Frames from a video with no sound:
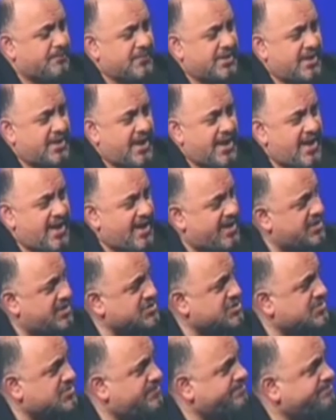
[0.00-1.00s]
It
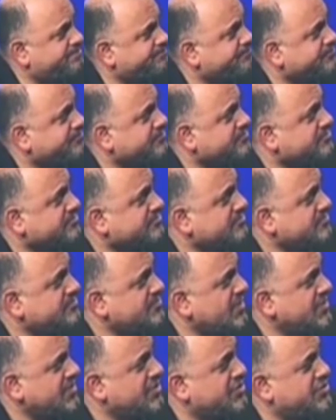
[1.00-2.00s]
has,
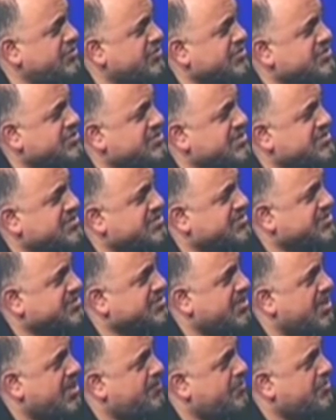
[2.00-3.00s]
you can see it's a
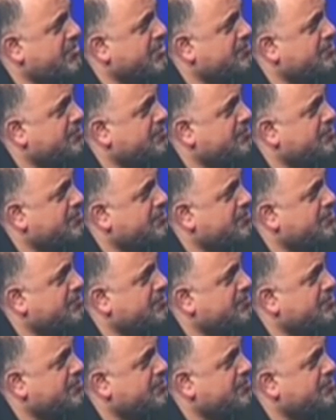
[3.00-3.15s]
tapered